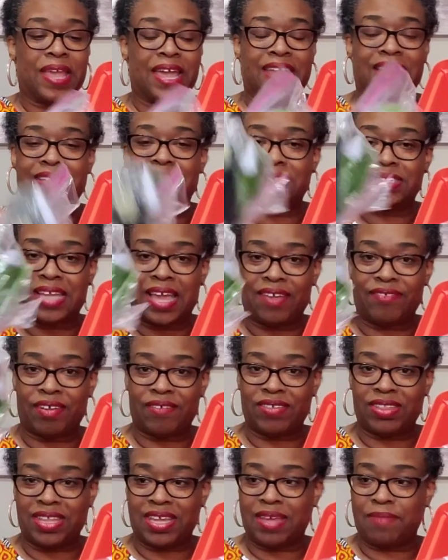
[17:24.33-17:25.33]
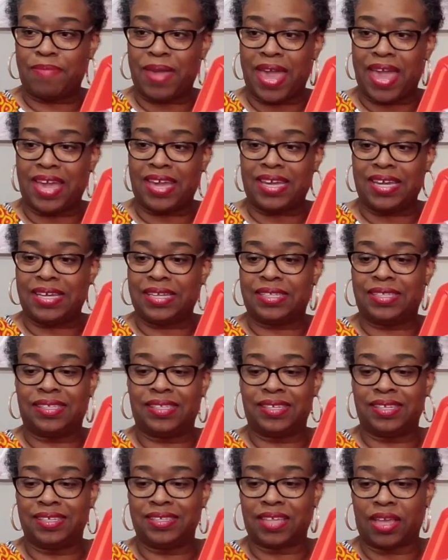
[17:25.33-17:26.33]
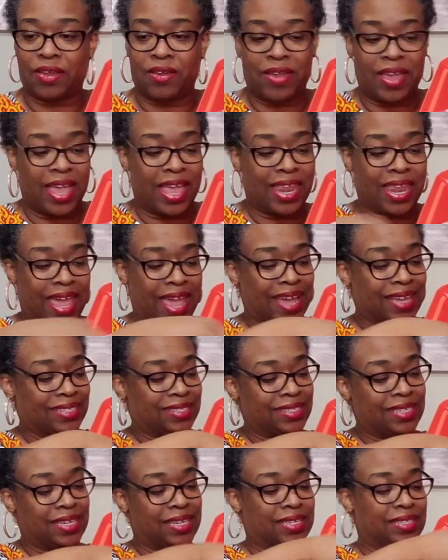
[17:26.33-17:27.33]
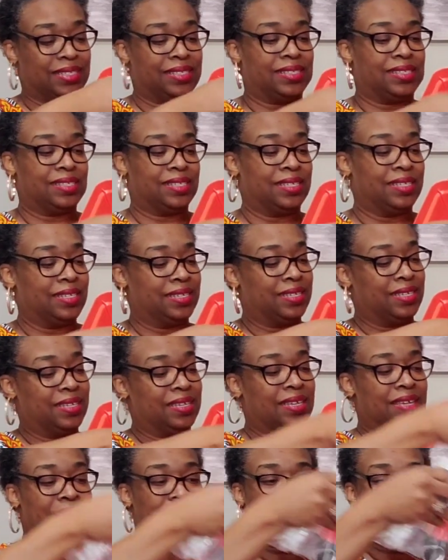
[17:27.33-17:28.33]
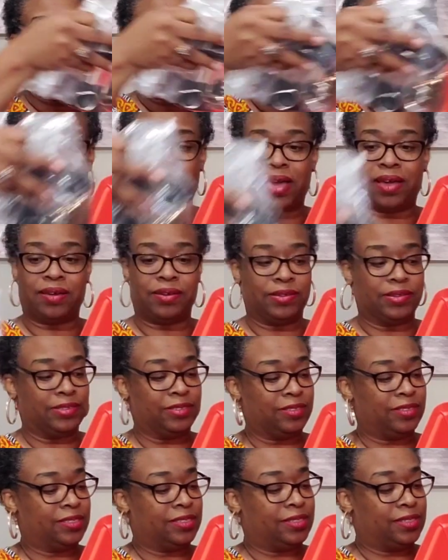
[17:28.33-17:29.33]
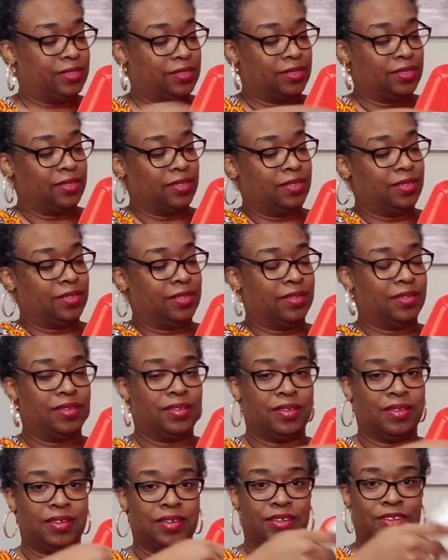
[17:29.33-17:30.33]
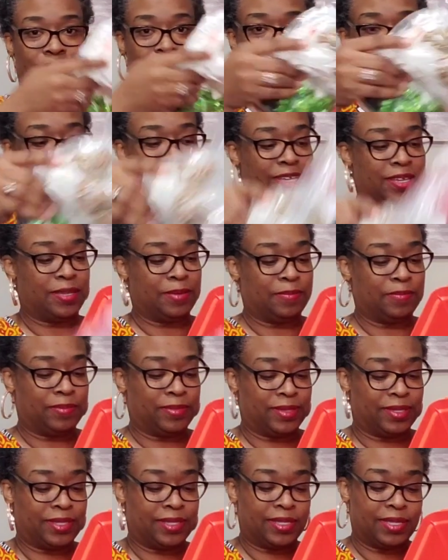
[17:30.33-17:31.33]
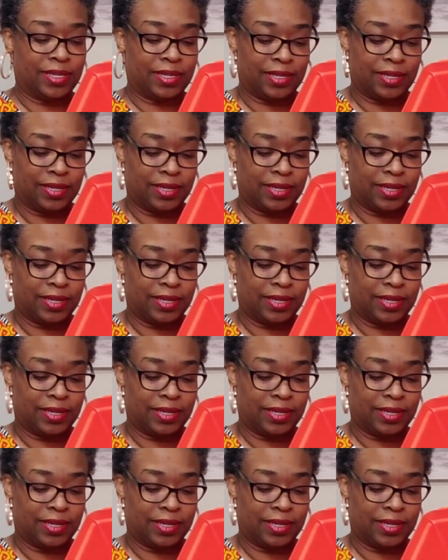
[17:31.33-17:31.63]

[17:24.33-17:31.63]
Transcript: I just have everything in baggies. So elastics, buckles, trims,